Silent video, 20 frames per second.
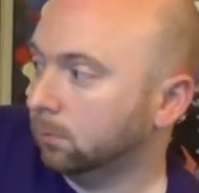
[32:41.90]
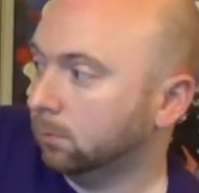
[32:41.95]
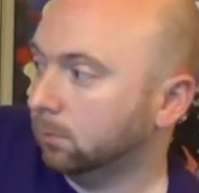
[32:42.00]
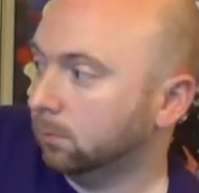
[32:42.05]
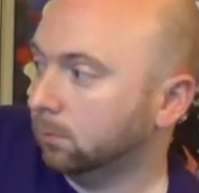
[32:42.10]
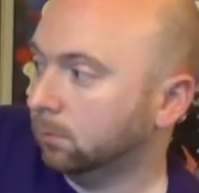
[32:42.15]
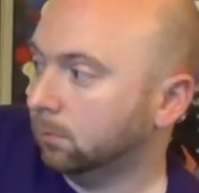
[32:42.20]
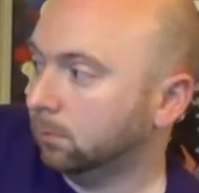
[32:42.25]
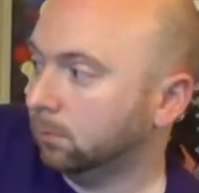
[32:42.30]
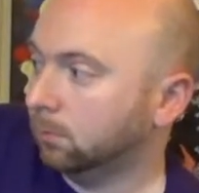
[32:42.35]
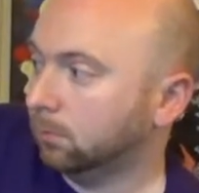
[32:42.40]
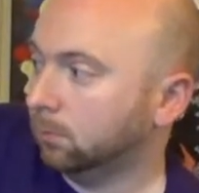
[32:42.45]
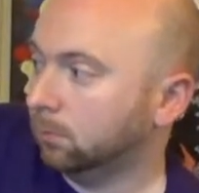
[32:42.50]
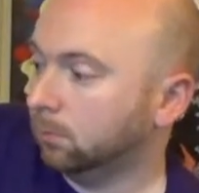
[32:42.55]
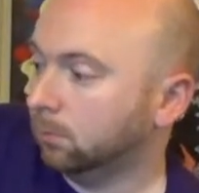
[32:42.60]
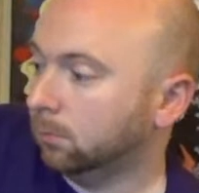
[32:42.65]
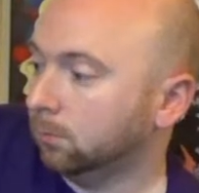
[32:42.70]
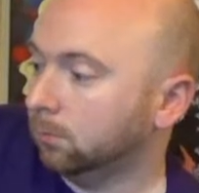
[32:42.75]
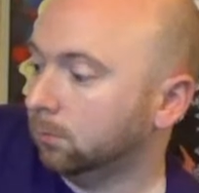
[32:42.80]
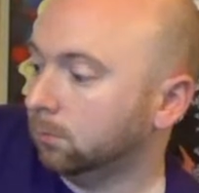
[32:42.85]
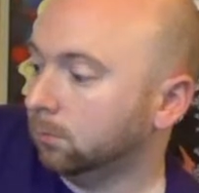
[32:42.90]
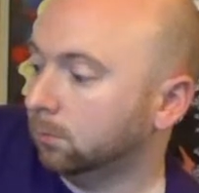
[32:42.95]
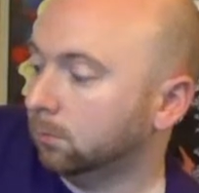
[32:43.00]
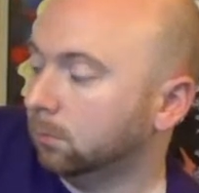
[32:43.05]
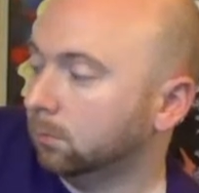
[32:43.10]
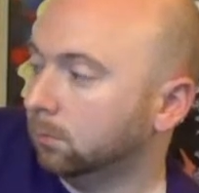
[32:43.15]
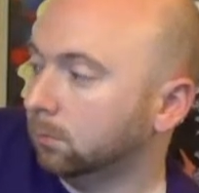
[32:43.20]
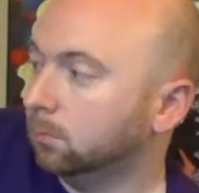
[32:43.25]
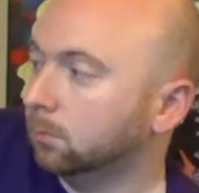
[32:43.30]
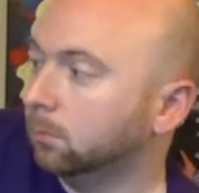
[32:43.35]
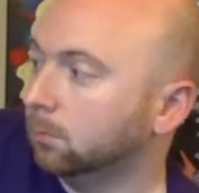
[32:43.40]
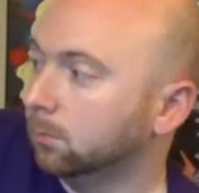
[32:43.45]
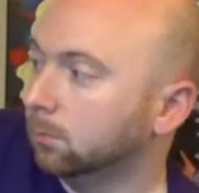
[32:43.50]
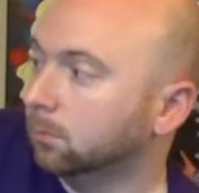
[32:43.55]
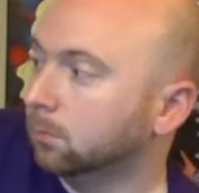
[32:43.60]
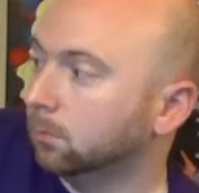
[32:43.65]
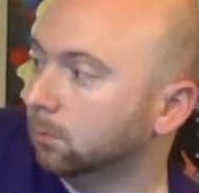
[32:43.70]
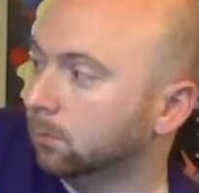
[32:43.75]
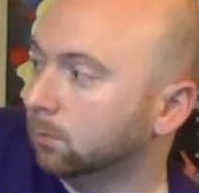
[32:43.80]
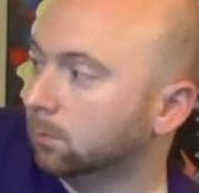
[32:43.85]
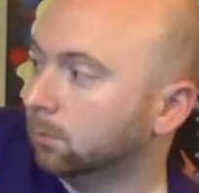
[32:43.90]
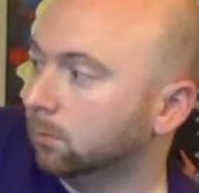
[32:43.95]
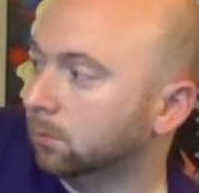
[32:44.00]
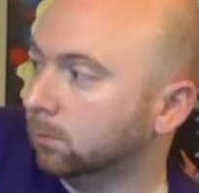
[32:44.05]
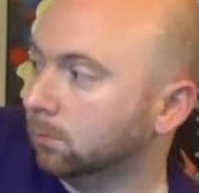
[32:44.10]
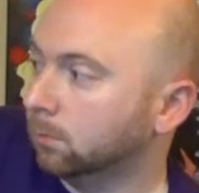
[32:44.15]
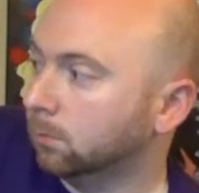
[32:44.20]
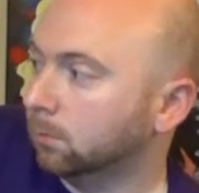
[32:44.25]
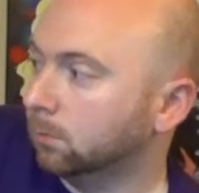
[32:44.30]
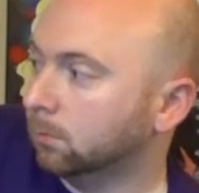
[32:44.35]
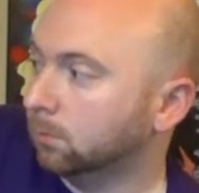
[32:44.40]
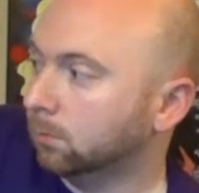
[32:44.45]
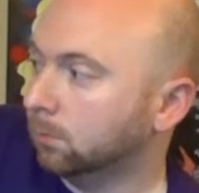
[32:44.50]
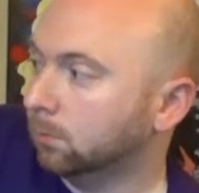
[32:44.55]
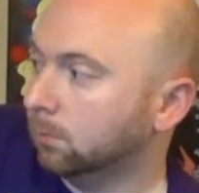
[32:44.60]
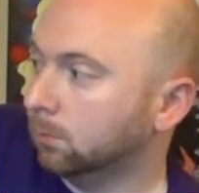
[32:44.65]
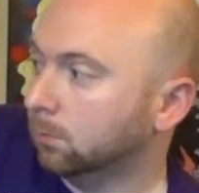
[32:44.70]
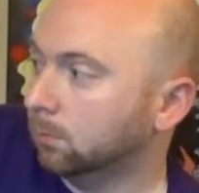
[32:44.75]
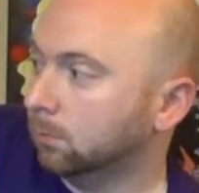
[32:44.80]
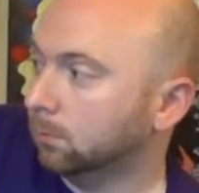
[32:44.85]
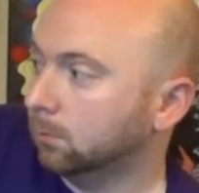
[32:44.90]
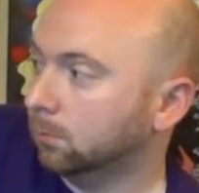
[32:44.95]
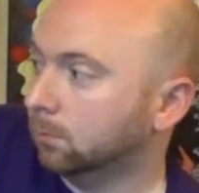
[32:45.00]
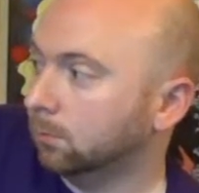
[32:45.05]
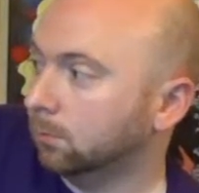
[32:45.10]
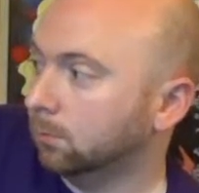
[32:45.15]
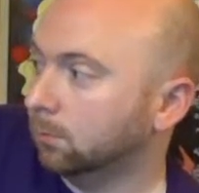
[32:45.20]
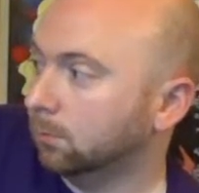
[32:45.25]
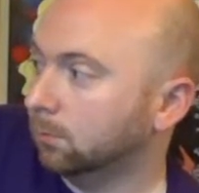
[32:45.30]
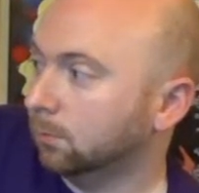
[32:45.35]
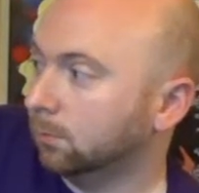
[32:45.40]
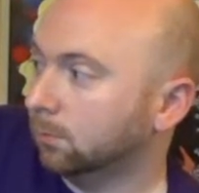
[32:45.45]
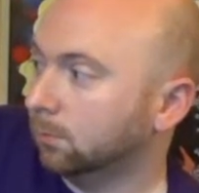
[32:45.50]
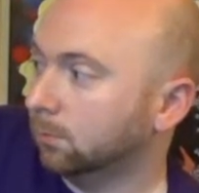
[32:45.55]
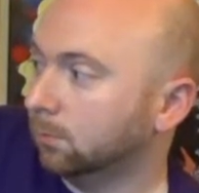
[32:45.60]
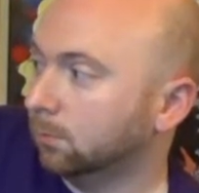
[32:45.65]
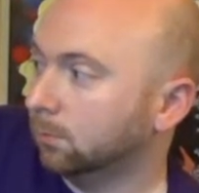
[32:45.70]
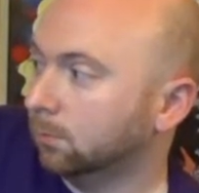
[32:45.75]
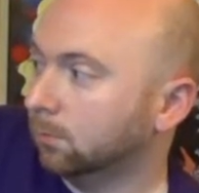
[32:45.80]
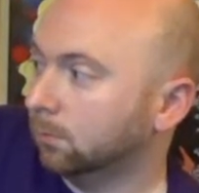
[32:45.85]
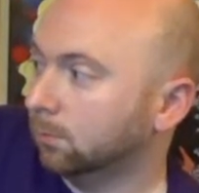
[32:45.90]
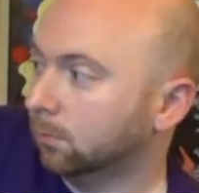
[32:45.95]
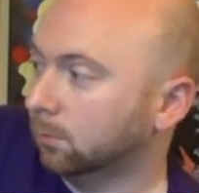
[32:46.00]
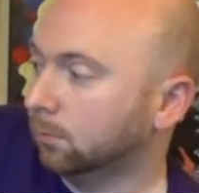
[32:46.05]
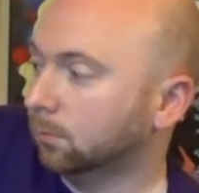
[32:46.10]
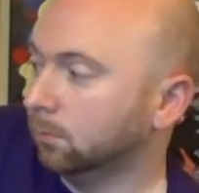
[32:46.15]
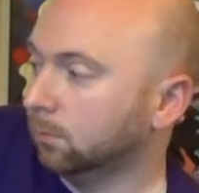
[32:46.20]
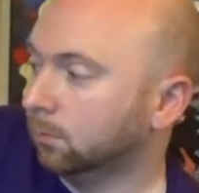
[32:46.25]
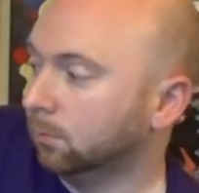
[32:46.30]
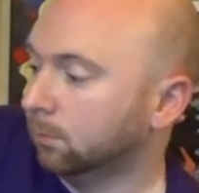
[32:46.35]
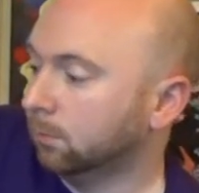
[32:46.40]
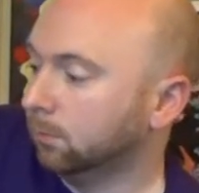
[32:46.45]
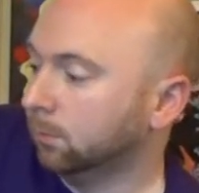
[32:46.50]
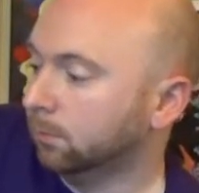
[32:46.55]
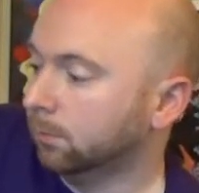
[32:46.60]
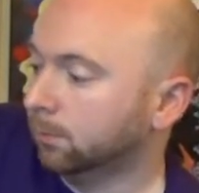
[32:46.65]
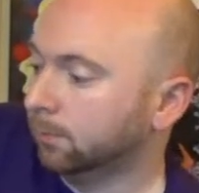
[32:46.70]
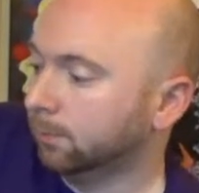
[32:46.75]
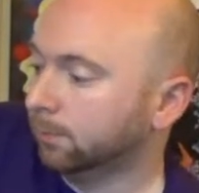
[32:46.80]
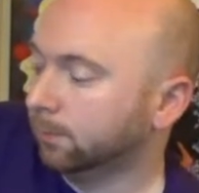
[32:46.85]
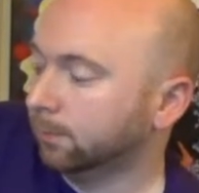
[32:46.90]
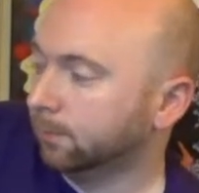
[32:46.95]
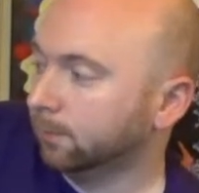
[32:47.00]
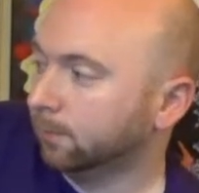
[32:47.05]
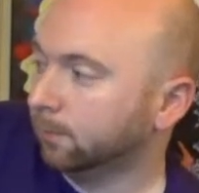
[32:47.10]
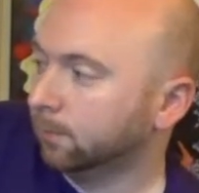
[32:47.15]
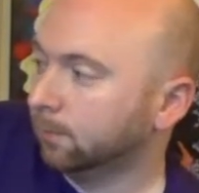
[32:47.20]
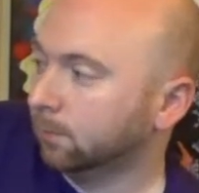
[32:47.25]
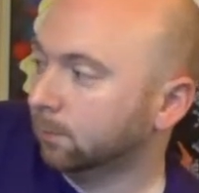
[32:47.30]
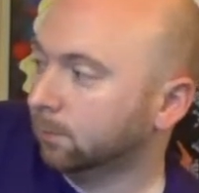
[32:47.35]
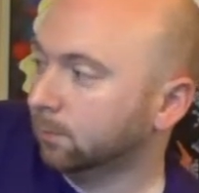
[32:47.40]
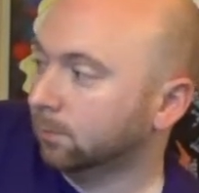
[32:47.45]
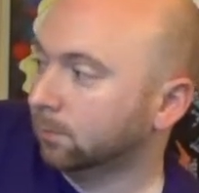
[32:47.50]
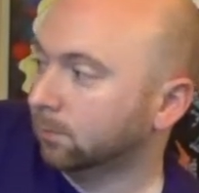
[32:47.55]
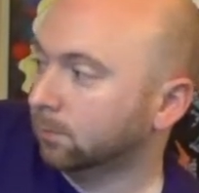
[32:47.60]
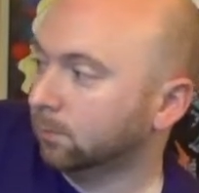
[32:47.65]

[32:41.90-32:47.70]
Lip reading: This person isn't speaking.